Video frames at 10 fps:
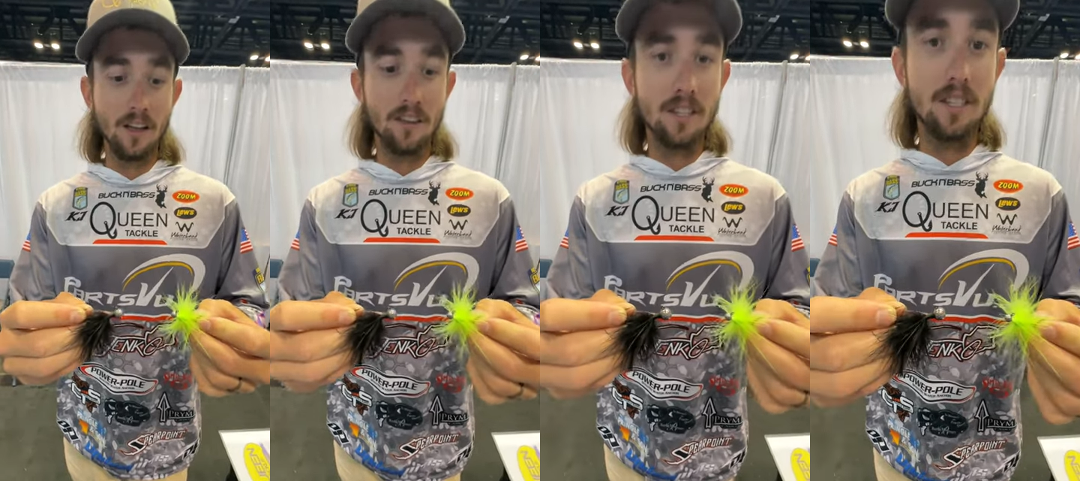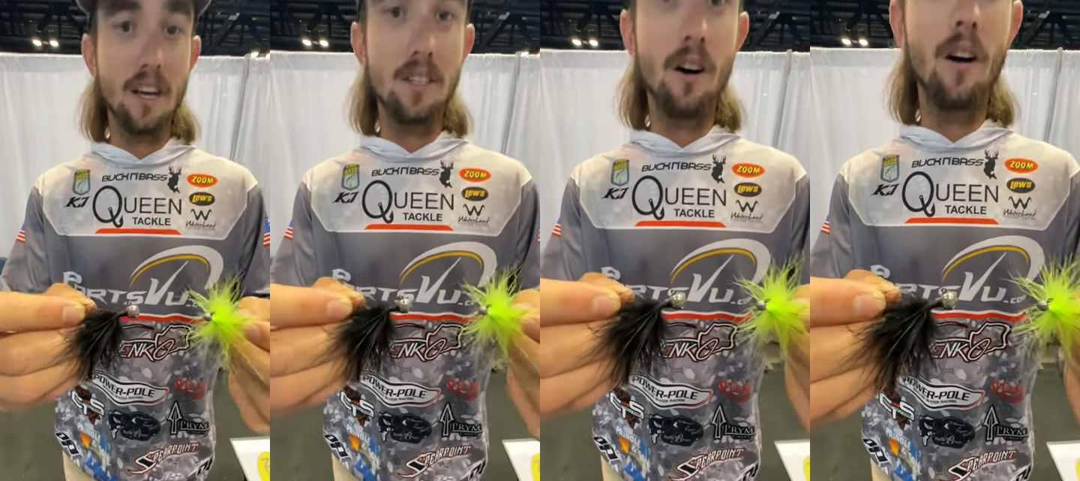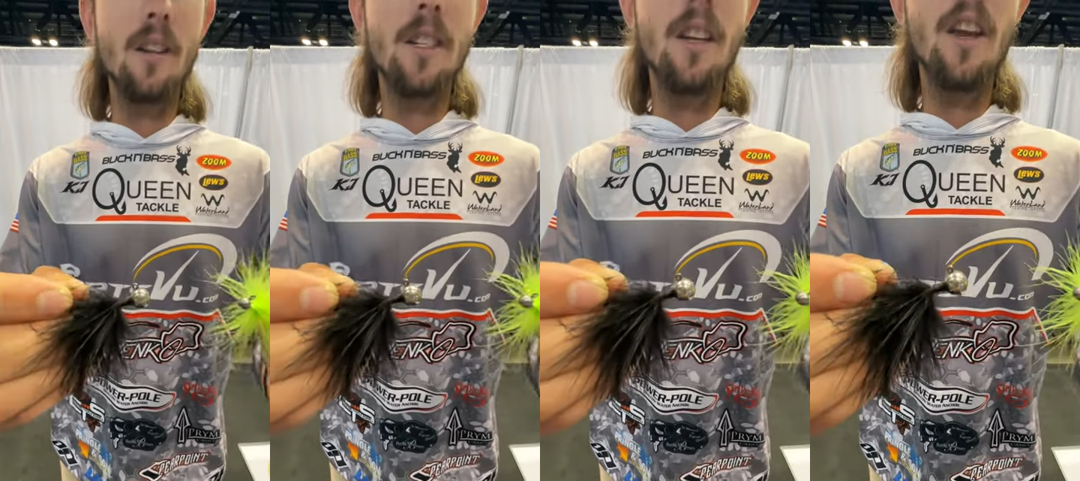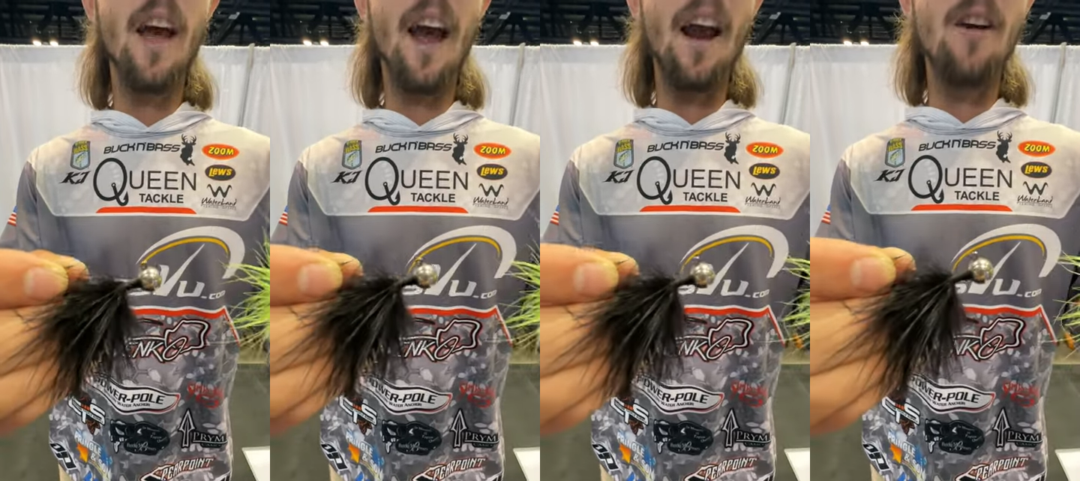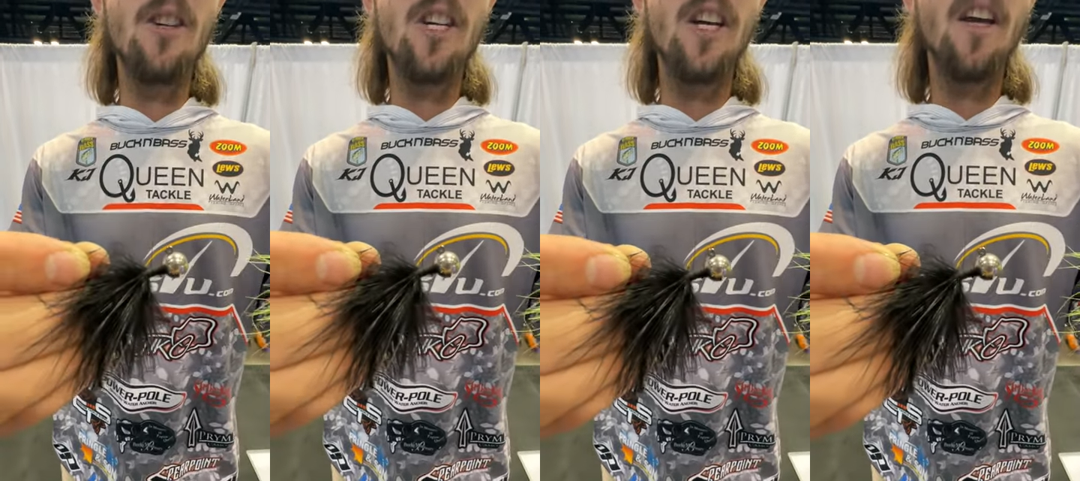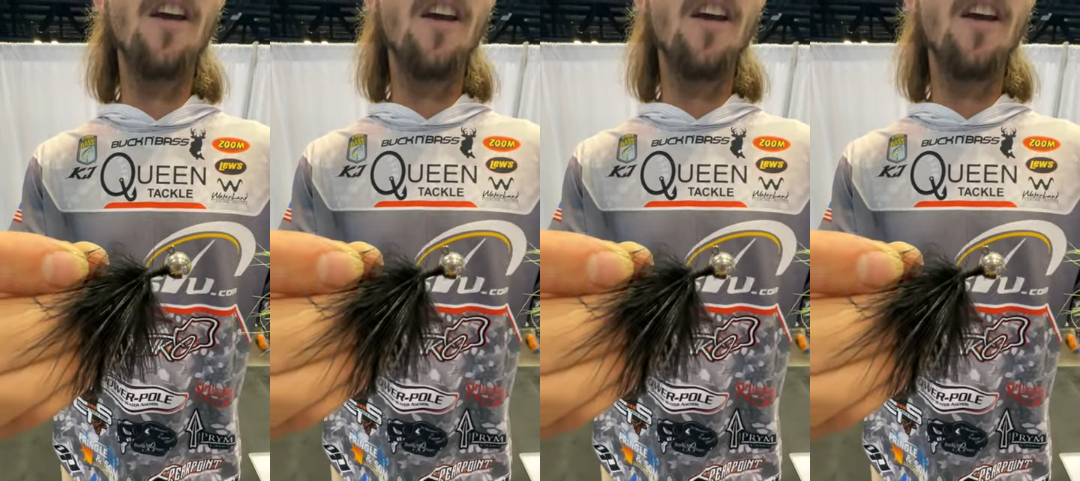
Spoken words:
This is a tungsten hair jig,